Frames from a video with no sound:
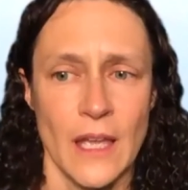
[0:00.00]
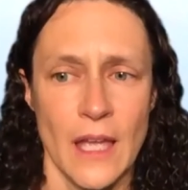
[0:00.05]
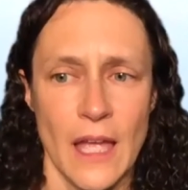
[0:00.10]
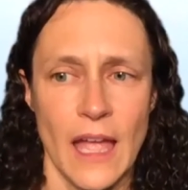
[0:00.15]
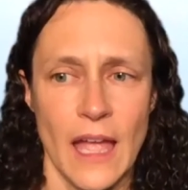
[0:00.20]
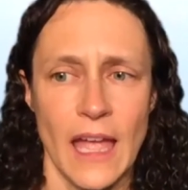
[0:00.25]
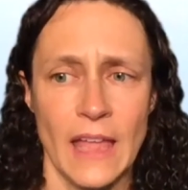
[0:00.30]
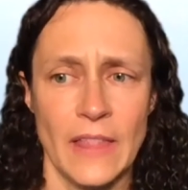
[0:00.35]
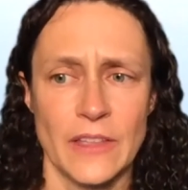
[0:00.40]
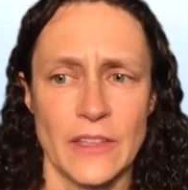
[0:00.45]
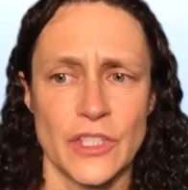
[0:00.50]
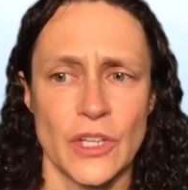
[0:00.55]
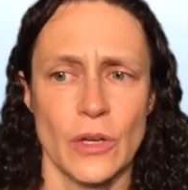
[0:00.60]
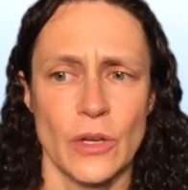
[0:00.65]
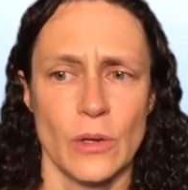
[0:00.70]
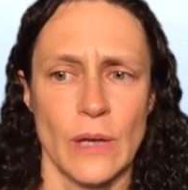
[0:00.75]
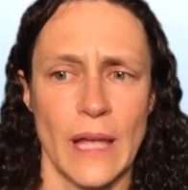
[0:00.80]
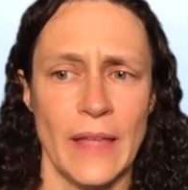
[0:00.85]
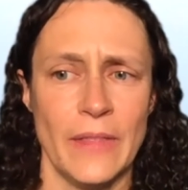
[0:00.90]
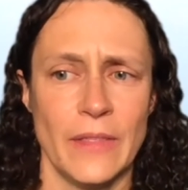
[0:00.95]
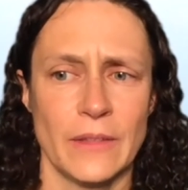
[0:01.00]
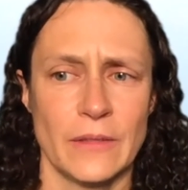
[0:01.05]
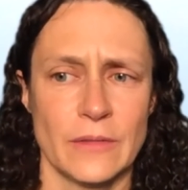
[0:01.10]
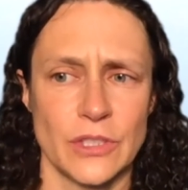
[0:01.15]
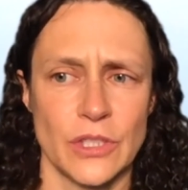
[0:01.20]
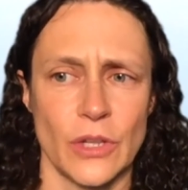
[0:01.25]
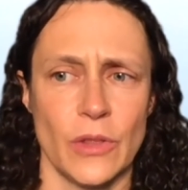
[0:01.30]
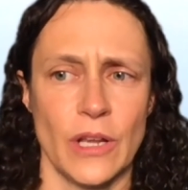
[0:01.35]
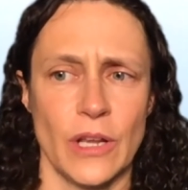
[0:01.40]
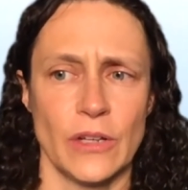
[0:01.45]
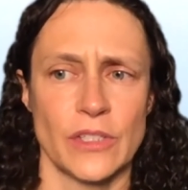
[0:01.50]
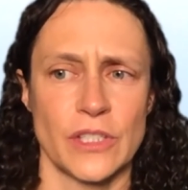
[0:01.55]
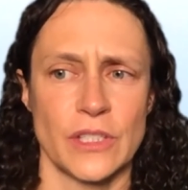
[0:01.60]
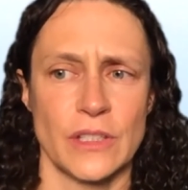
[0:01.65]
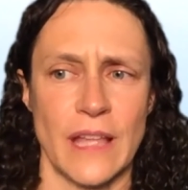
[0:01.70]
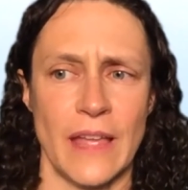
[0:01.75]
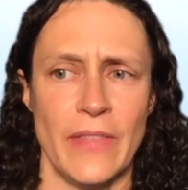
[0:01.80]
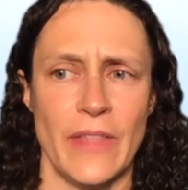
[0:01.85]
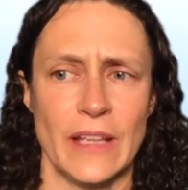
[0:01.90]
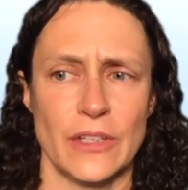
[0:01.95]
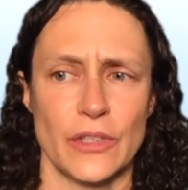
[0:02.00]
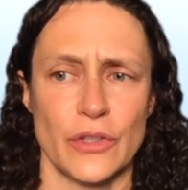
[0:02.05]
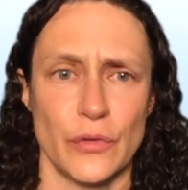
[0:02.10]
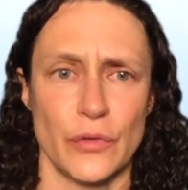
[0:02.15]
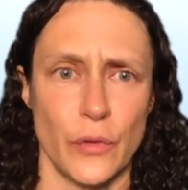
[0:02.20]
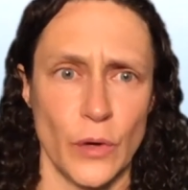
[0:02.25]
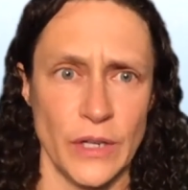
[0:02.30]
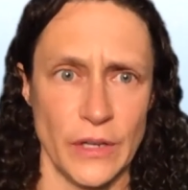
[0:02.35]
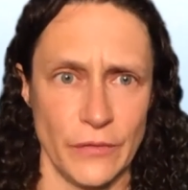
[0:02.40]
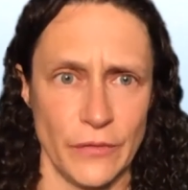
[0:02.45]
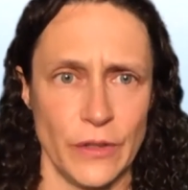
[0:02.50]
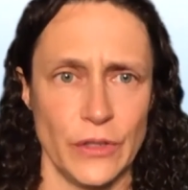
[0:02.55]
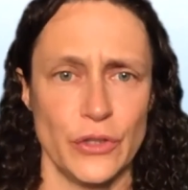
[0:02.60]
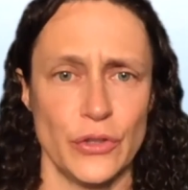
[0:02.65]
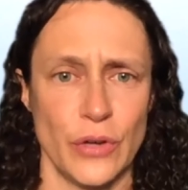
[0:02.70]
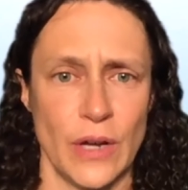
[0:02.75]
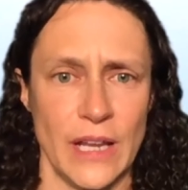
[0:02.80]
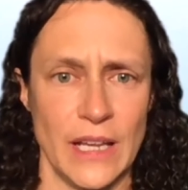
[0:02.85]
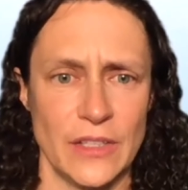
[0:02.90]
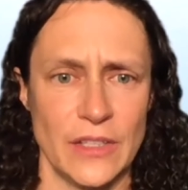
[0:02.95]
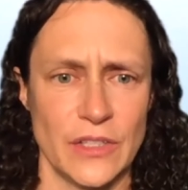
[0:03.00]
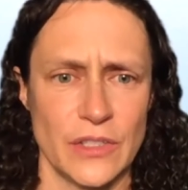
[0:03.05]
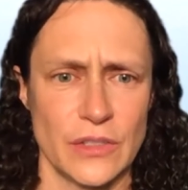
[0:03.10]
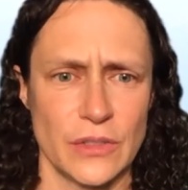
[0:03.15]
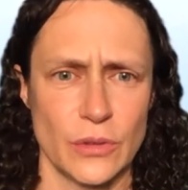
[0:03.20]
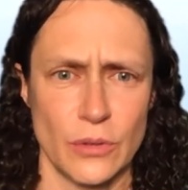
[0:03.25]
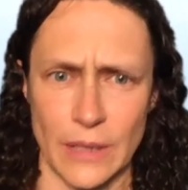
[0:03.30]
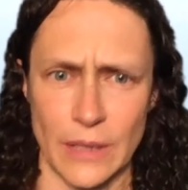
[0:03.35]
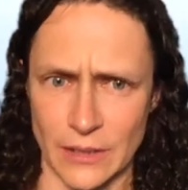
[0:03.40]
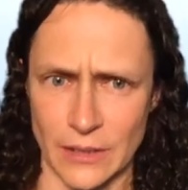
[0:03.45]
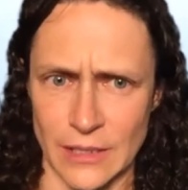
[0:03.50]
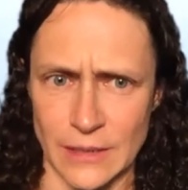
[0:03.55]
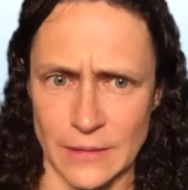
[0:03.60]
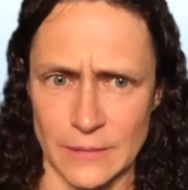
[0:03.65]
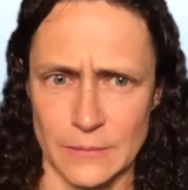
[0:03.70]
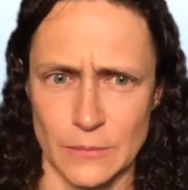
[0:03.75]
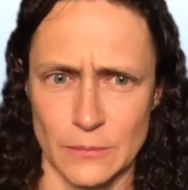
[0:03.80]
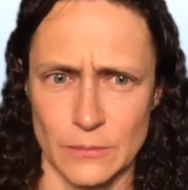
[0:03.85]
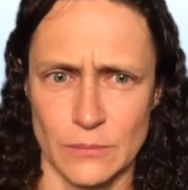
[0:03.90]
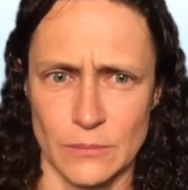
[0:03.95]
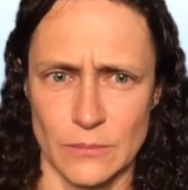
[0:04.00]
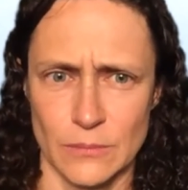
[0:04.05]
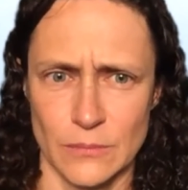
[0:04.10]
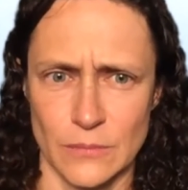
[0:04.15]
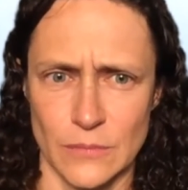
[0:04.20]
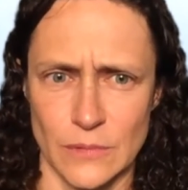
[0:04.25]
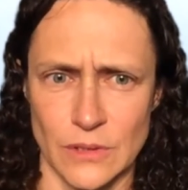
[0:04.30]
And so there's 4 different trades, correctly? Is